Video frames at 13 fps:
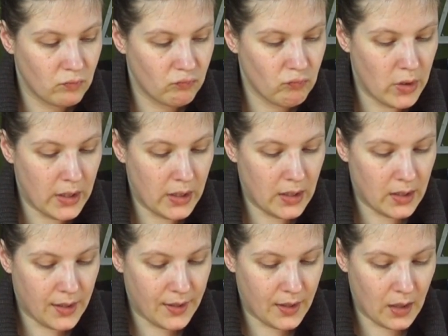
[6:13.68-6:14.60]

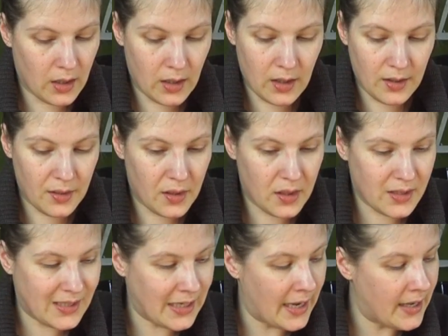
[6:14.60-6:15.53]
with the
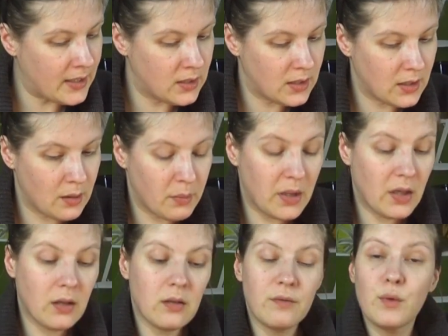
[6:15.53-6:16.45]
sand in the
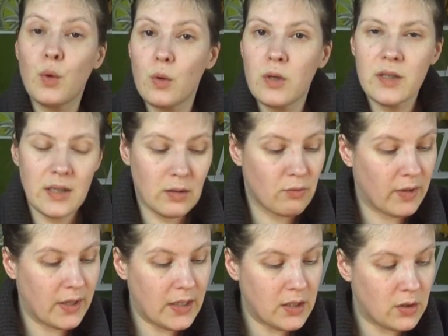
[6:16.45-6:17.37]
middle, of course a
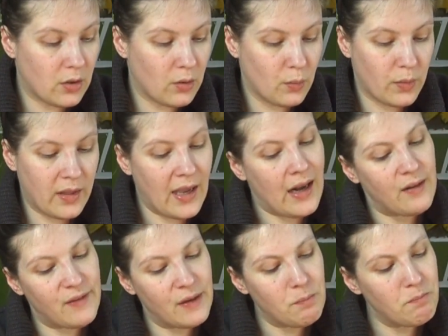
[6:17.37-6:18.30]
gray tone with the
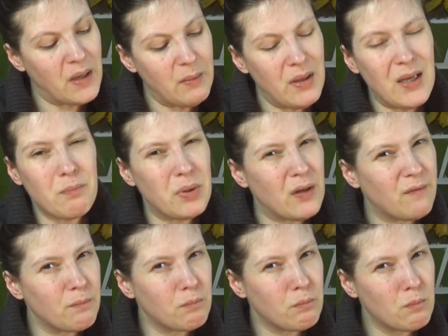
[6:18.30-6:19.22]
elephant, maybe a bit
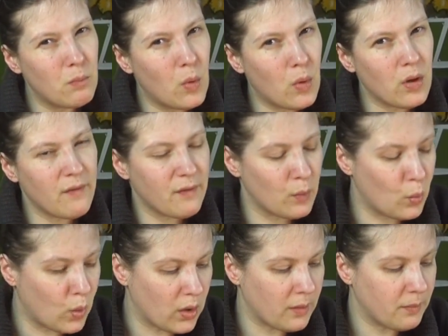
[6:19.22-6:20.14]
of more of a
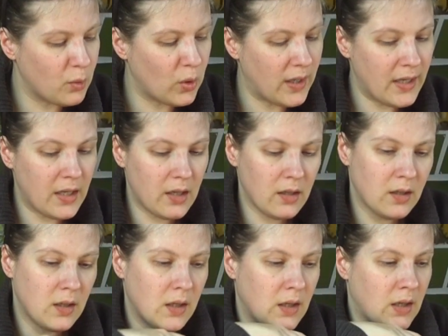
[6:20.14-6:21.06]
warm gray,
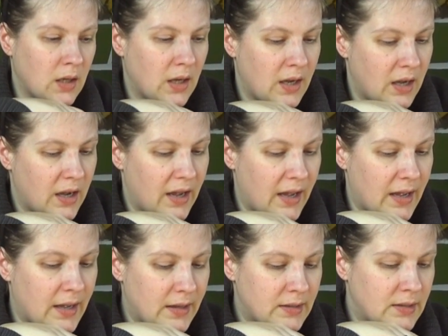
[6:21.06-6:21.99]

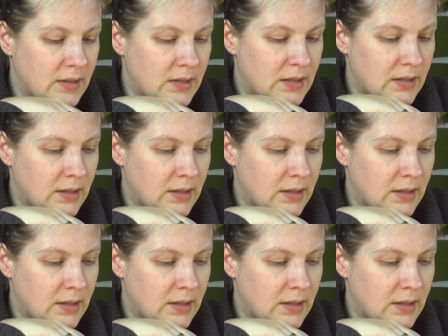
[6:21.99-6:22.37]
and